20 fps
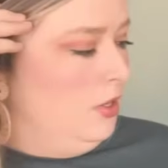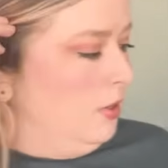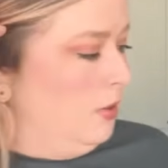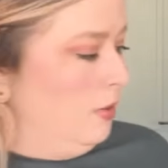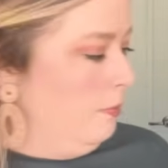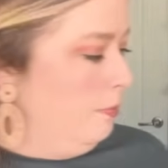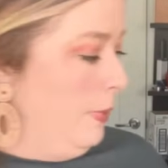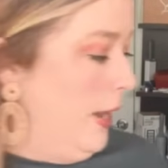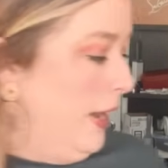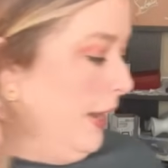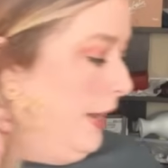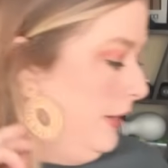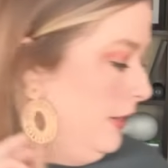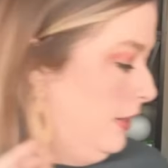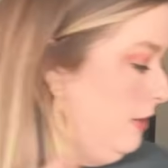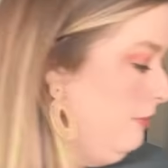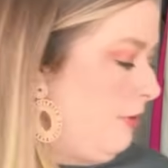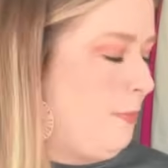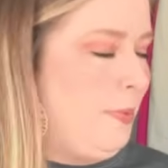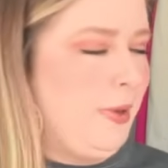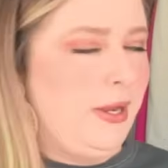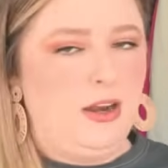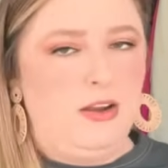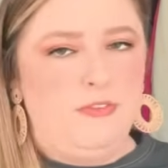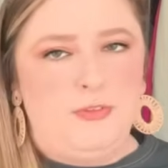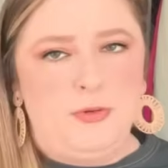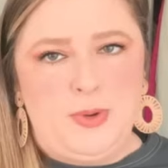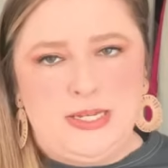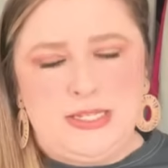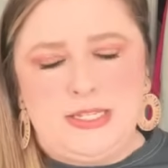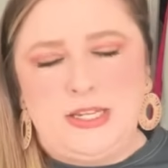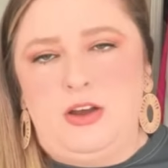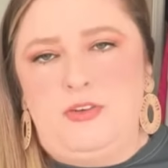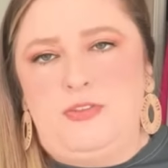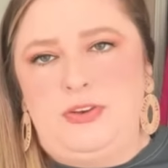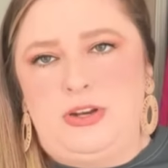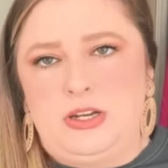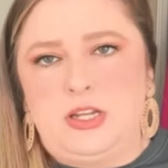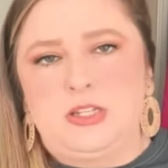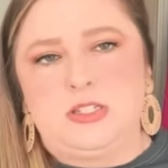But if I pick it up for myself
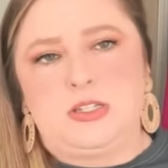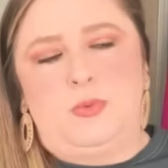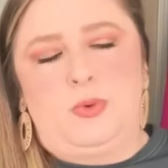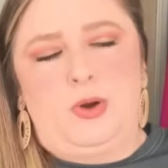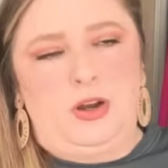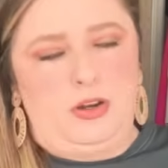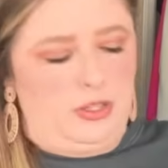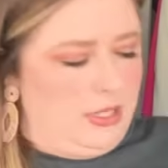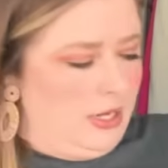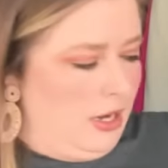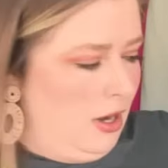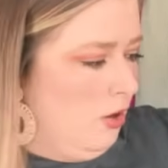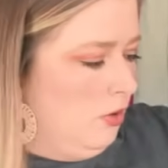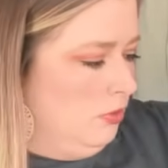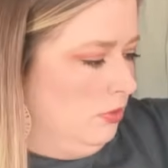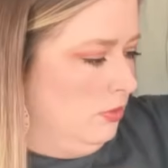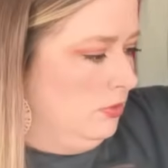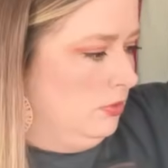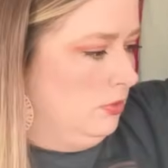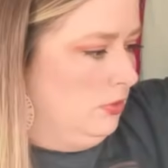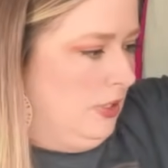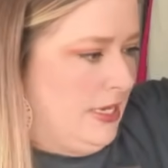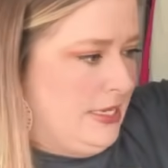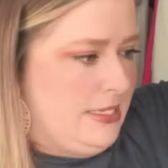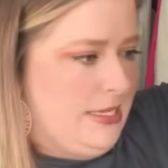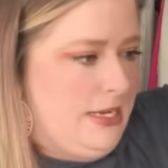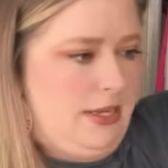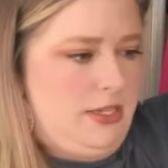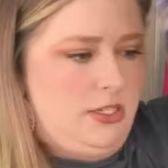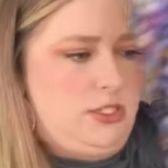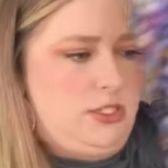and it doesn't work, then I'll list it so